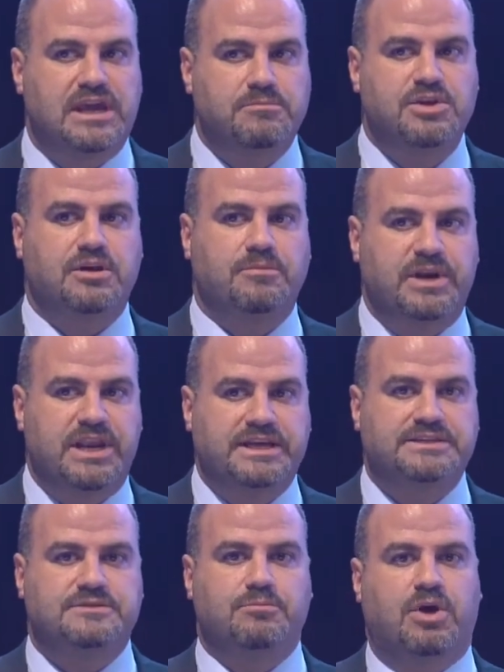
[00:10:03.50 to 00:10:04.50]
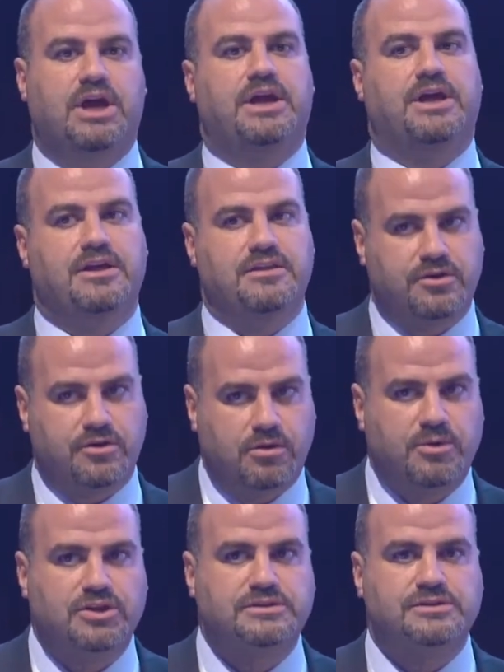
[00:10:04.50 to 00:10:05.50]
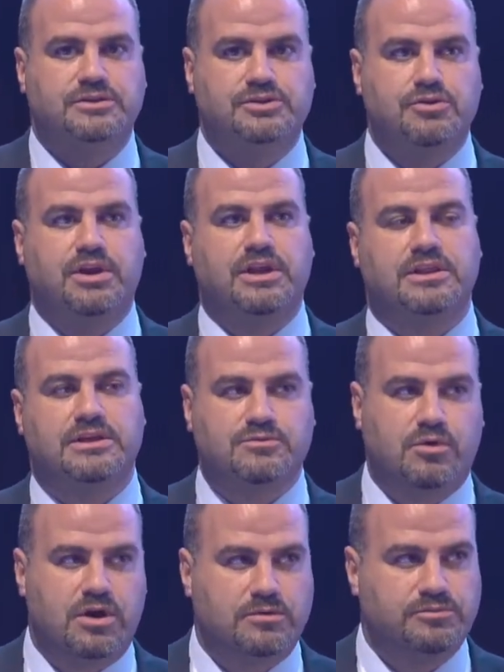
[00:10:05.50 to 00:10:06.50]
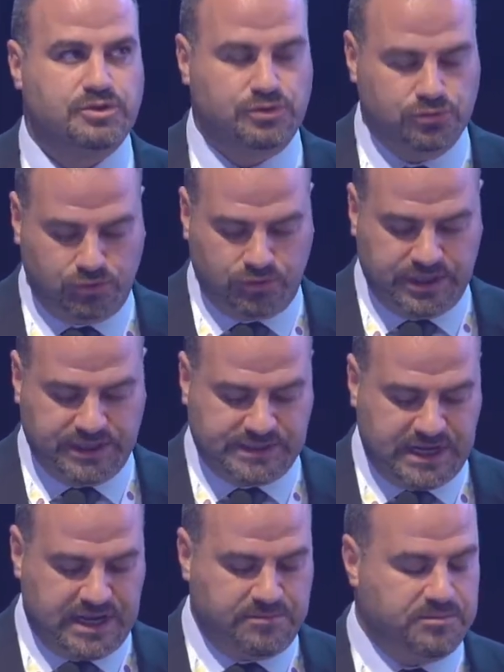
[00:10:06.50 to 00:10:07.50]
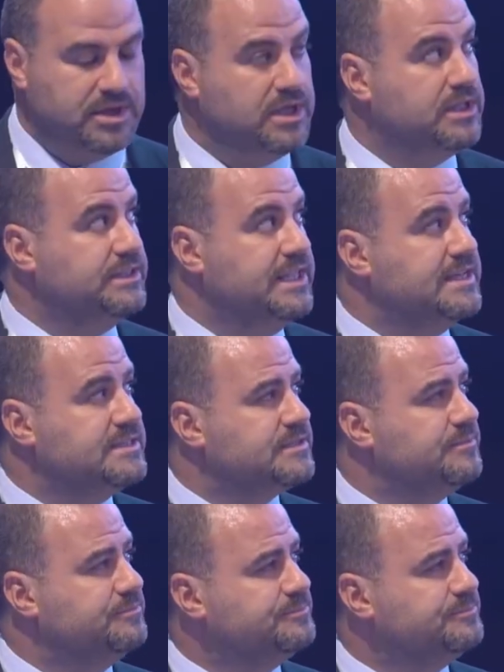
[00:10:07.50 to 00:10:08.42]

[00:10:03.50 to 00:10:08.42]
can be replaced by another robot during the swarm to do the same task.